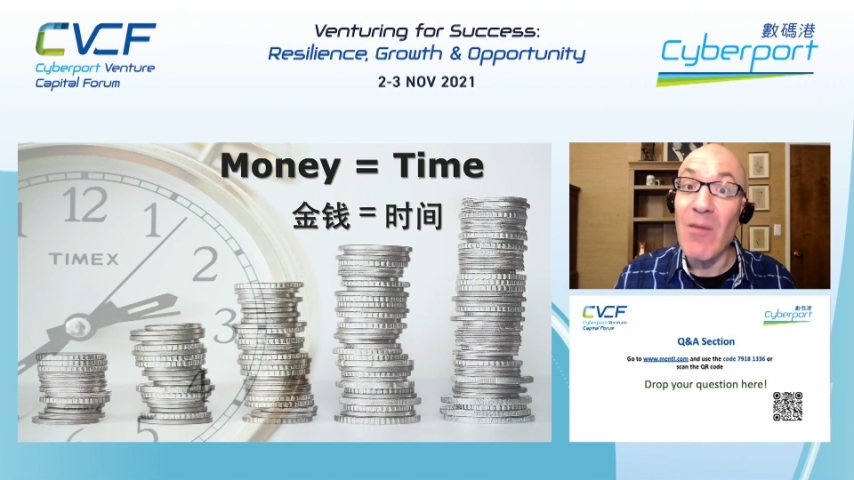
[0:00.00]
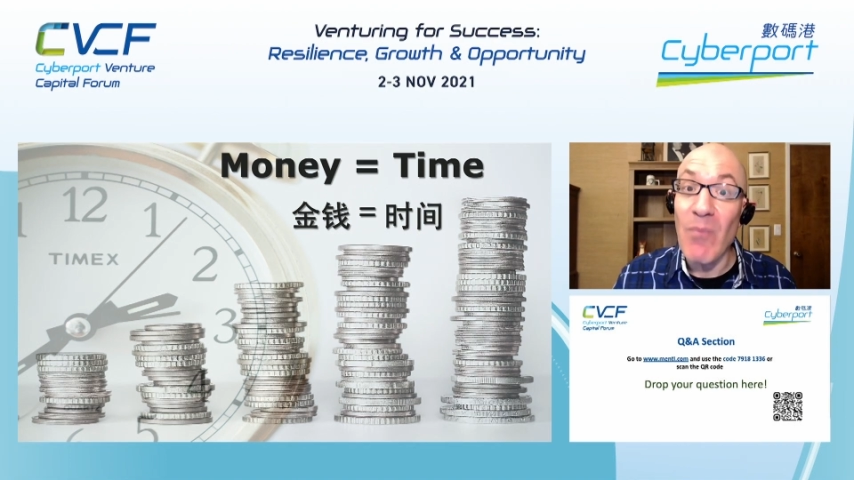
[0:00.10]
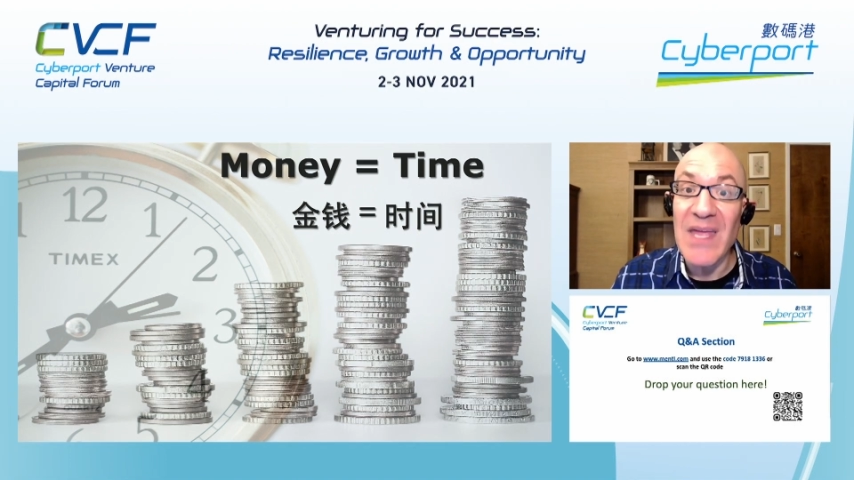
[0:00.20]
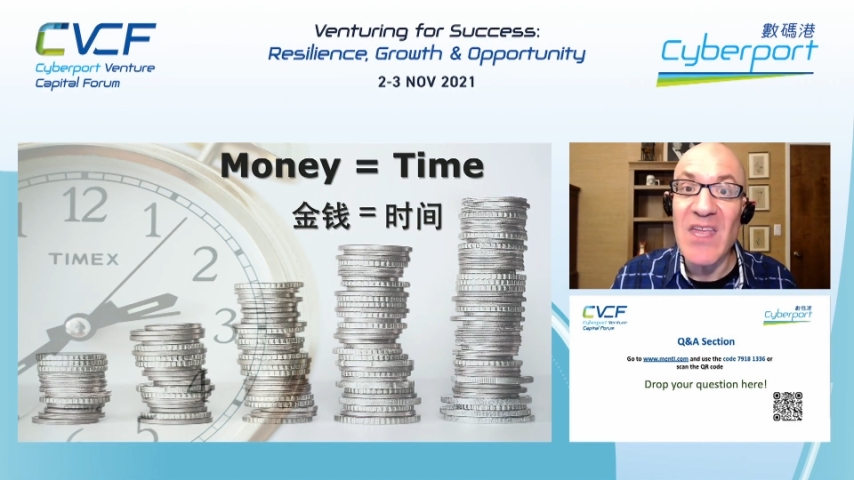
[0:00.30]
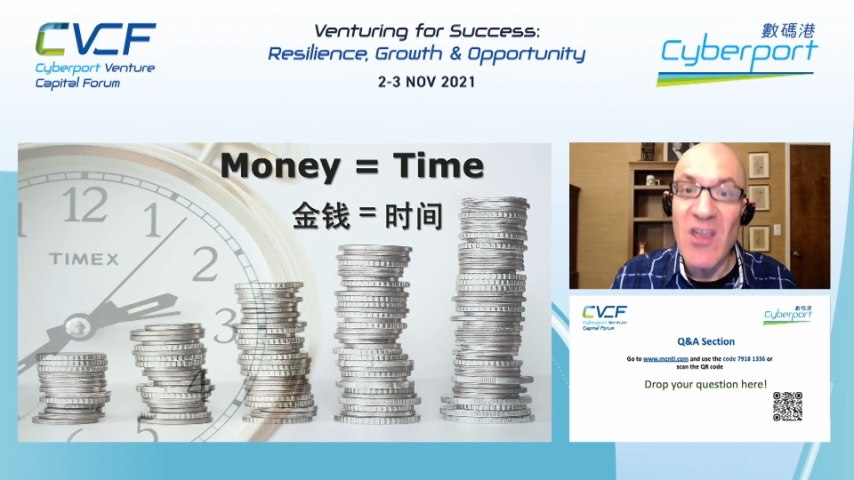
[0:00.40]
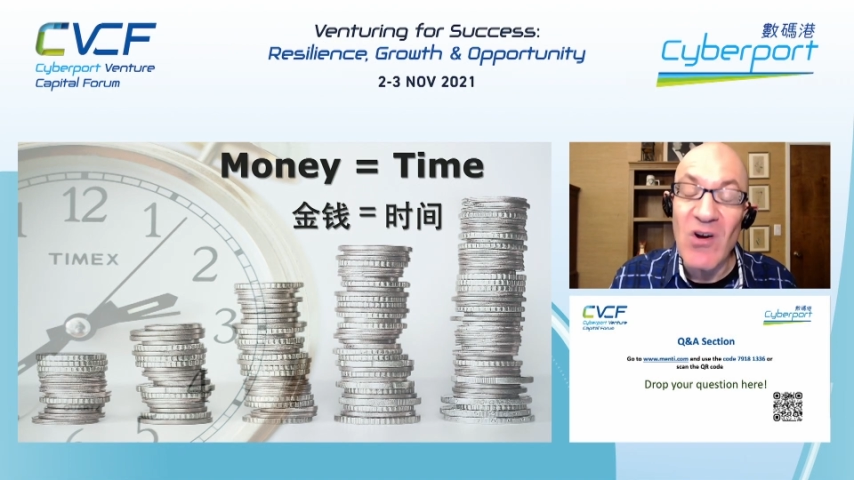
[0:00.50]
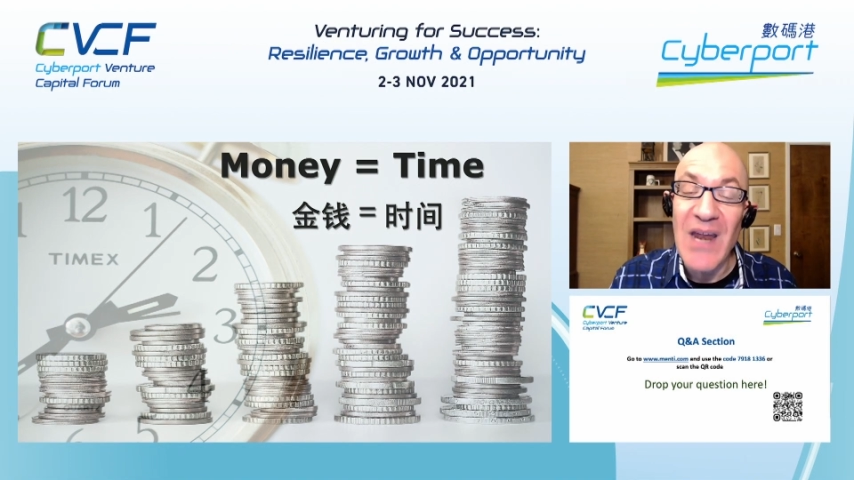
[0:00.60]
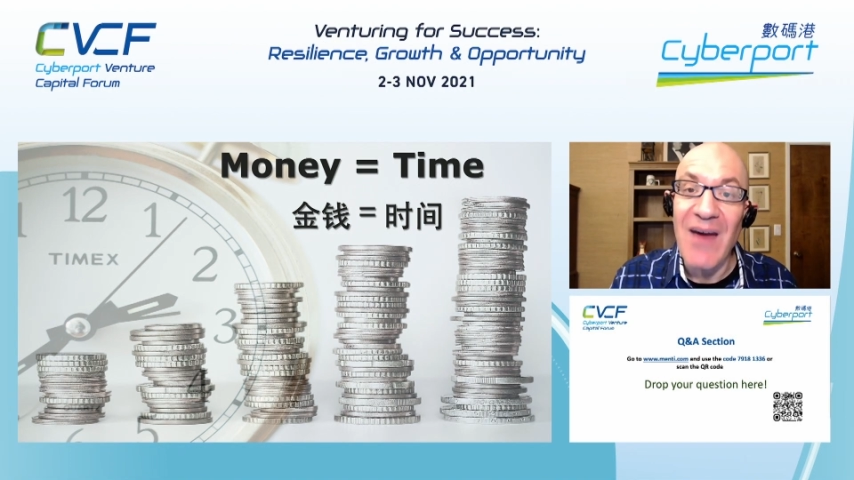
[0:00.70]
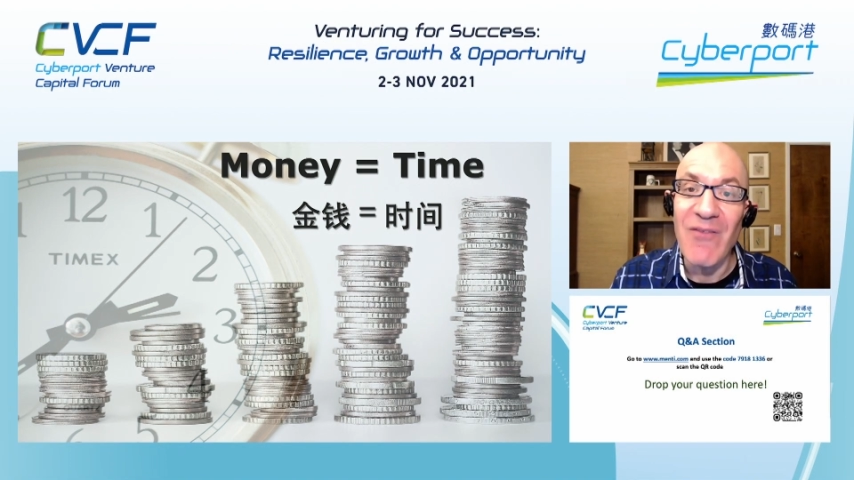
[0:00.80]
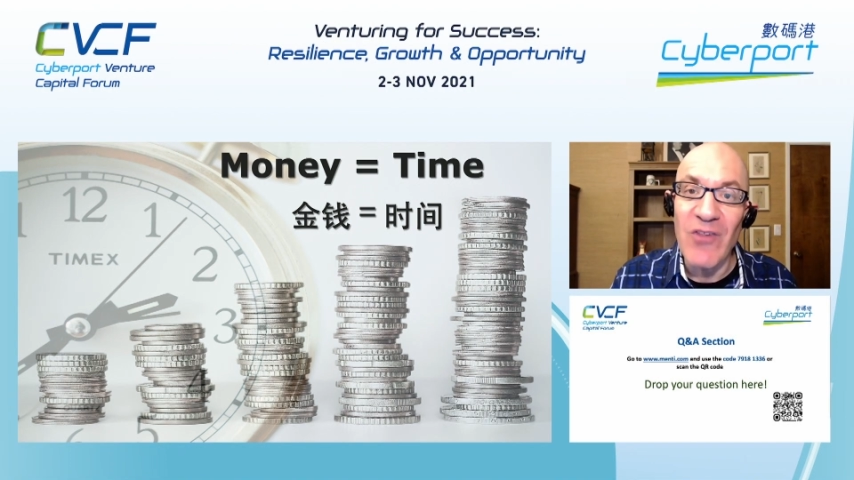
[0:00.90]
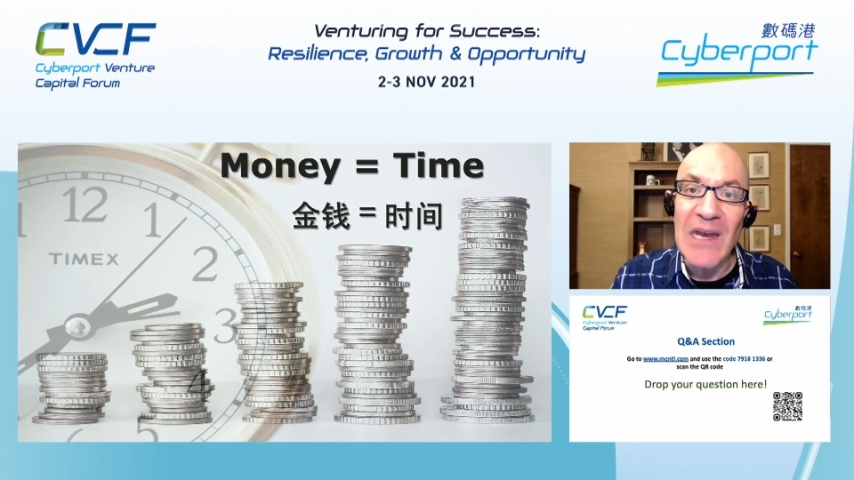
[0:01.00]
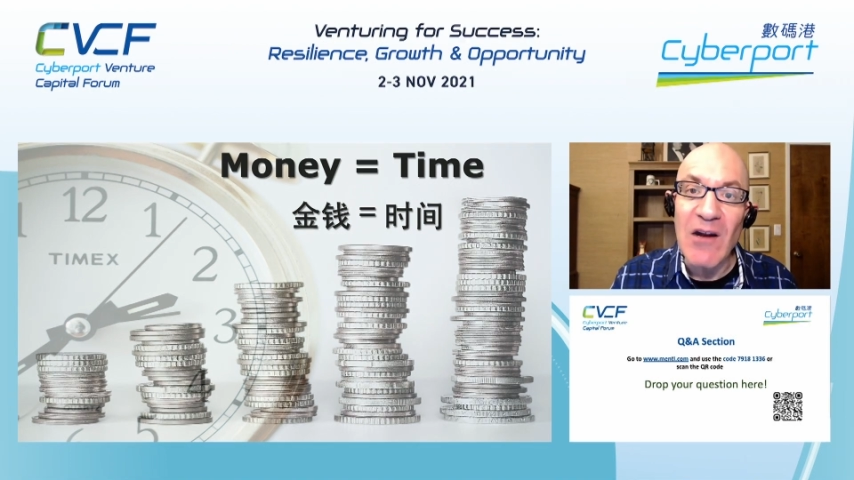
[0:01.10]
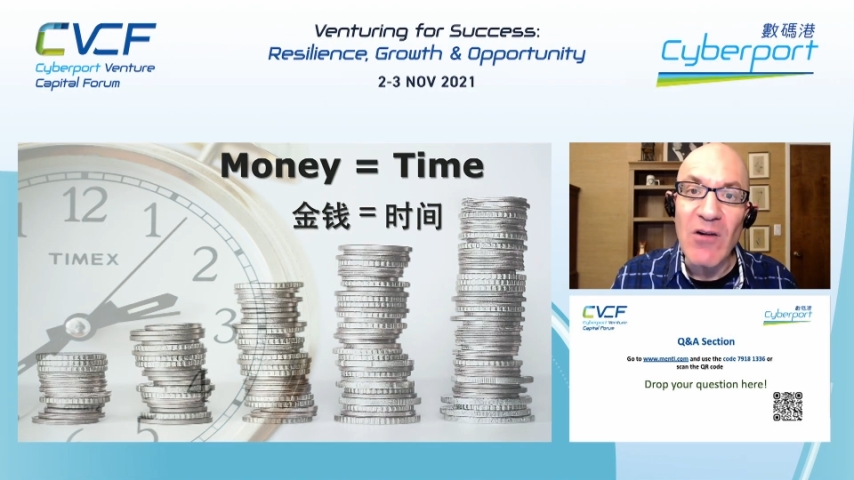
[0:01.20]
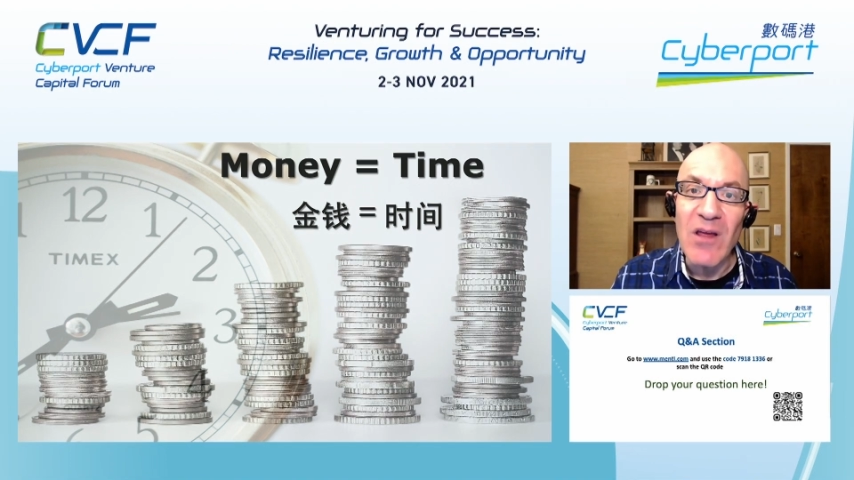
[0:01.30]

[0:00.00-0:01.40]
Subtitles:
by a year and a half later,